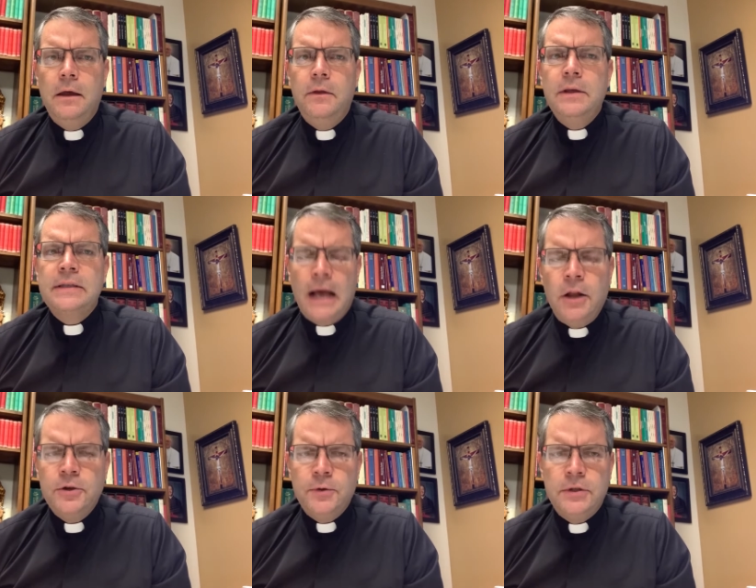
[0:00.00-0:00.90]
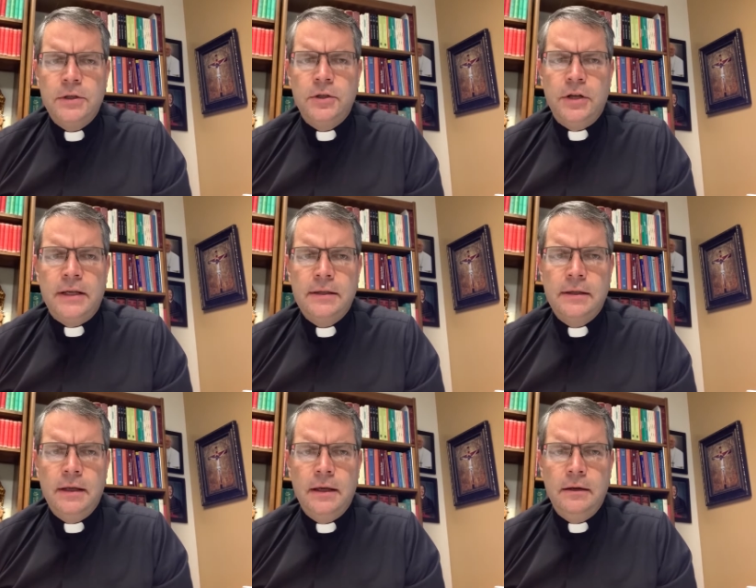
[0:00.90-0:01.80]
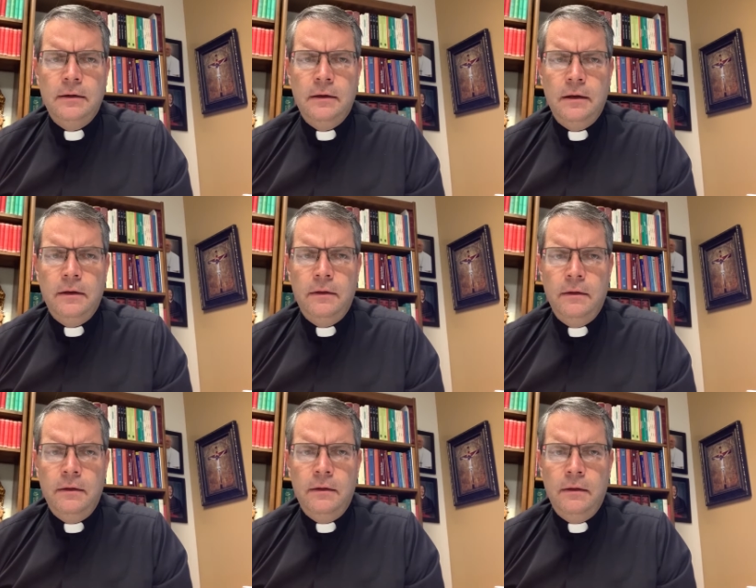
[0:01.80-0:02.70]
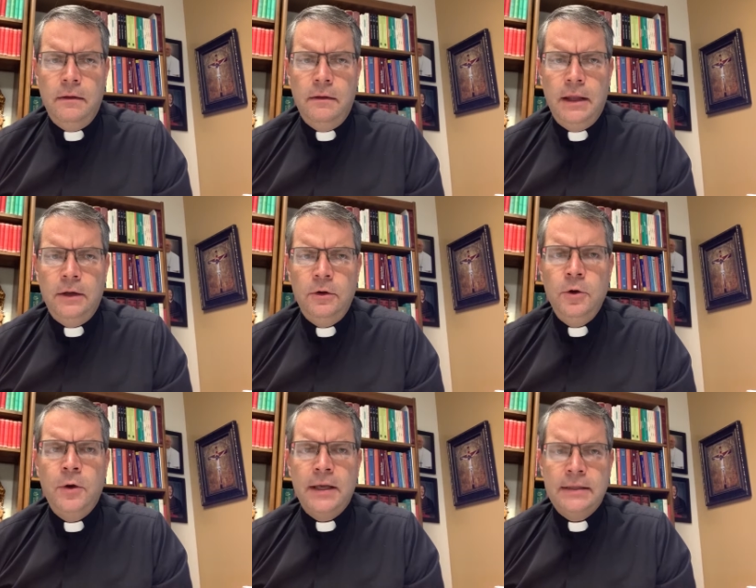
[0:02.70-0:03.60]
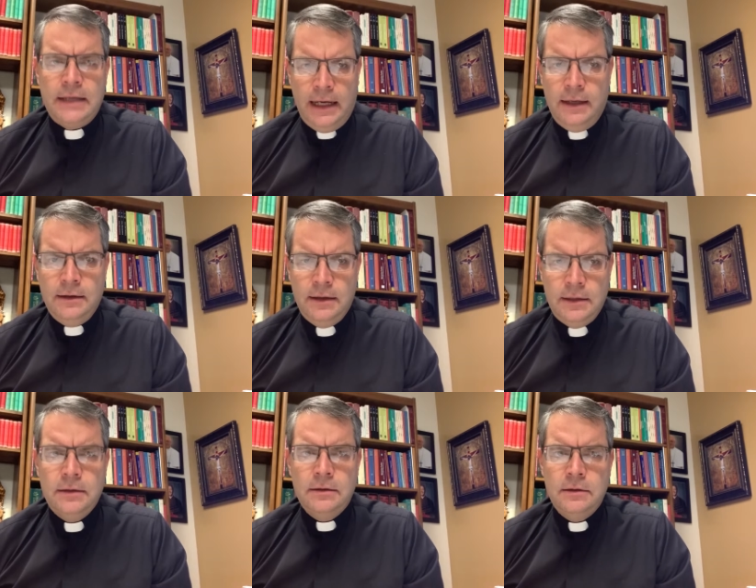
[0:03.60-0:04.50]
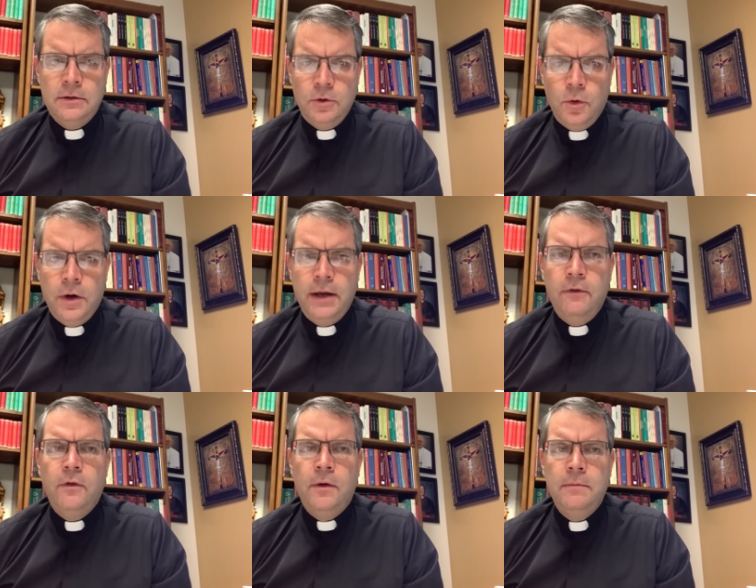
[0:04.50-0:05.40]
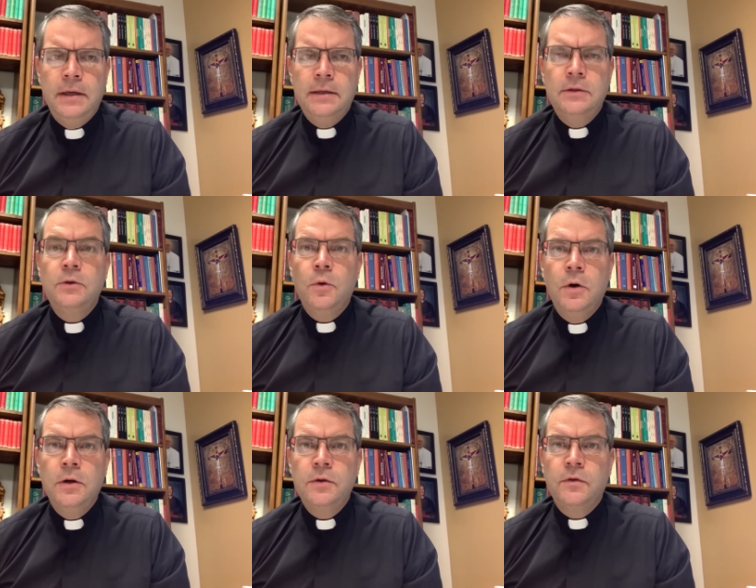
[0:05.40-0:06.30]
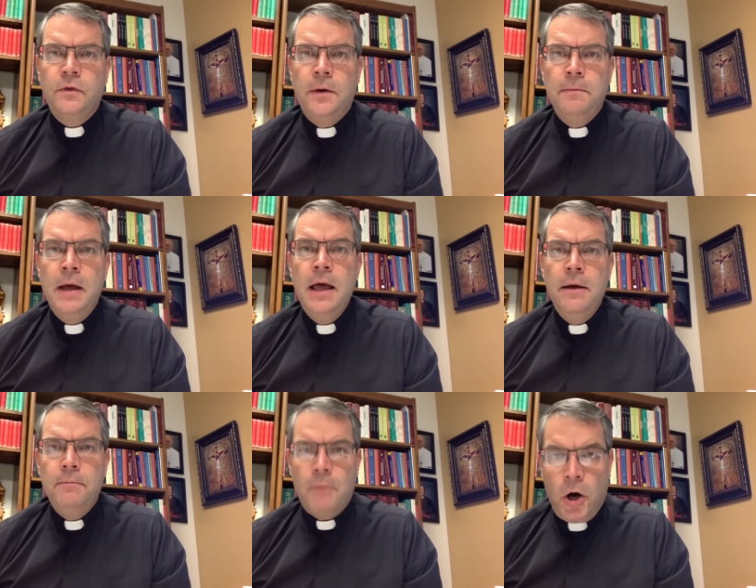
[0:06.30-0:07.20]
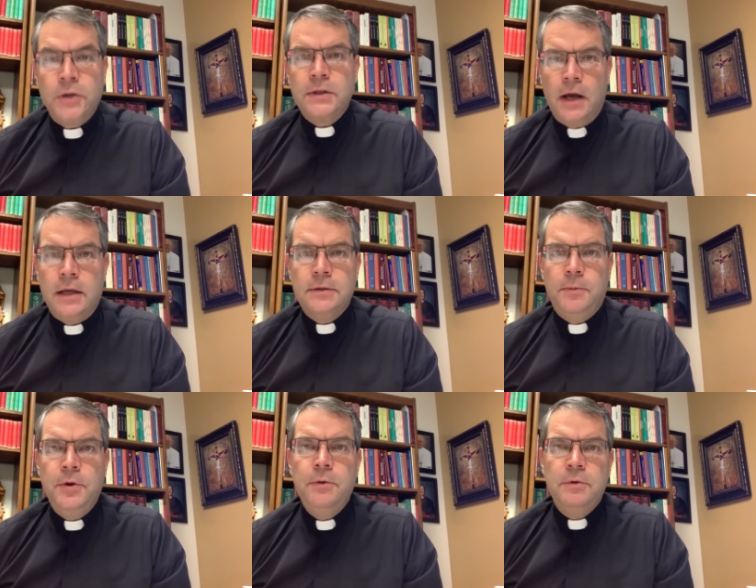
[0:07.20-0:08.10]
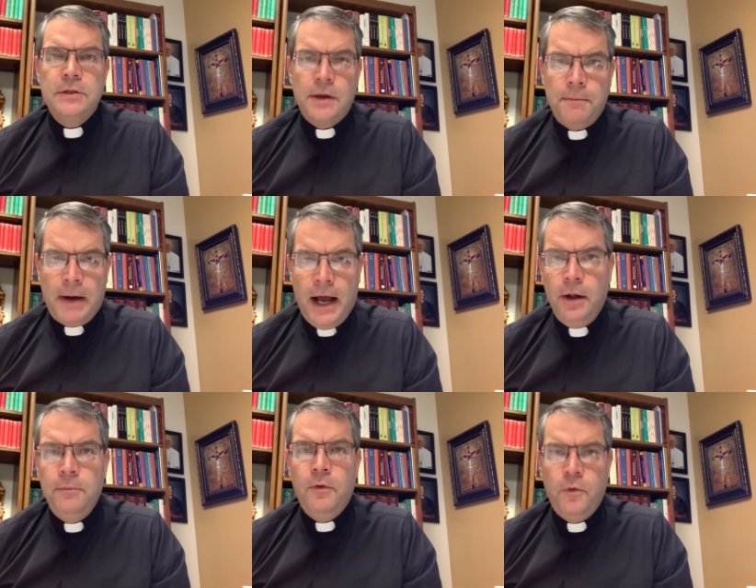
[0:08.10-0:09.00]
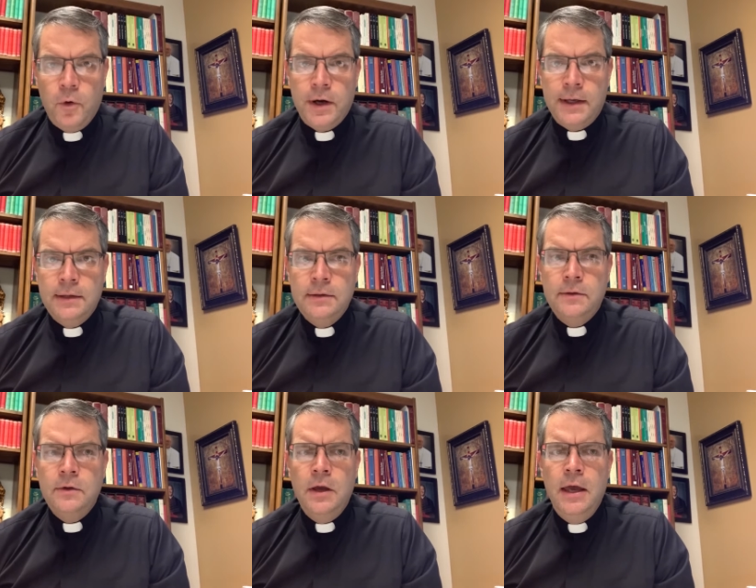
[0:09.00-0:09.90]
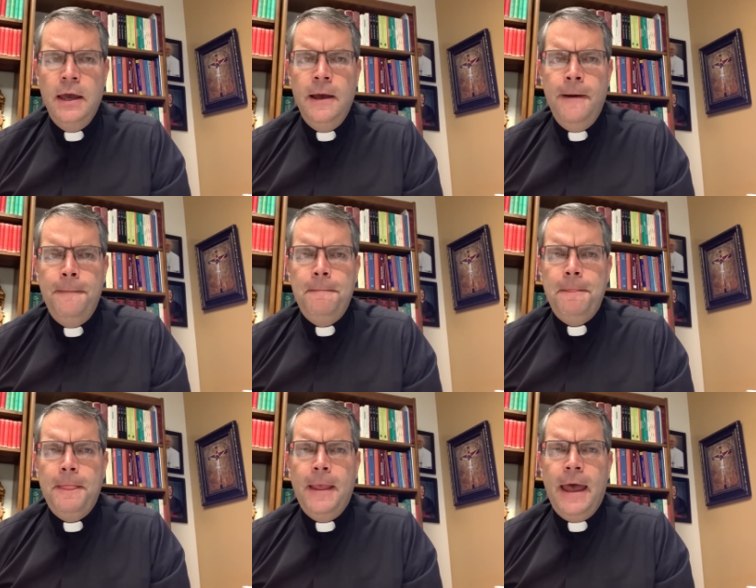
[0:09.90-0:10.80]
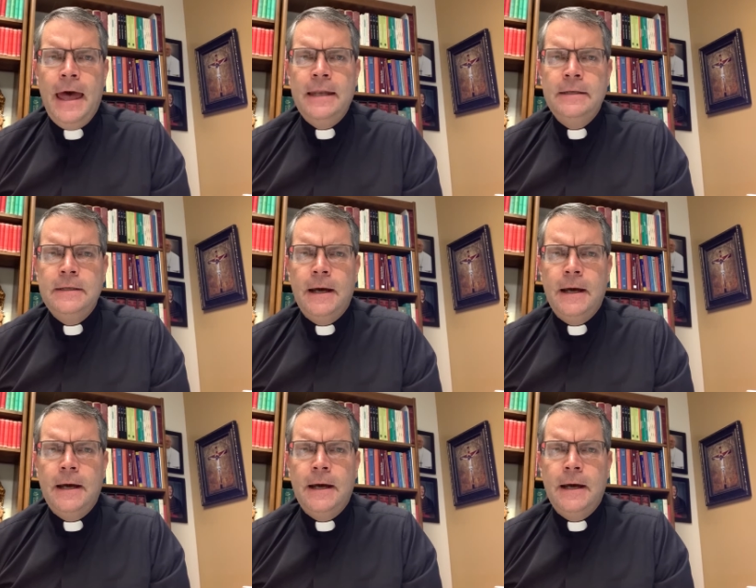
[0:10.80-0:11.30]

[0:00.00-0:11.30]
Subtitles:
Scholars would suggest that Luke has taken this story from his source, from Mark's gospel that was compiled before his. And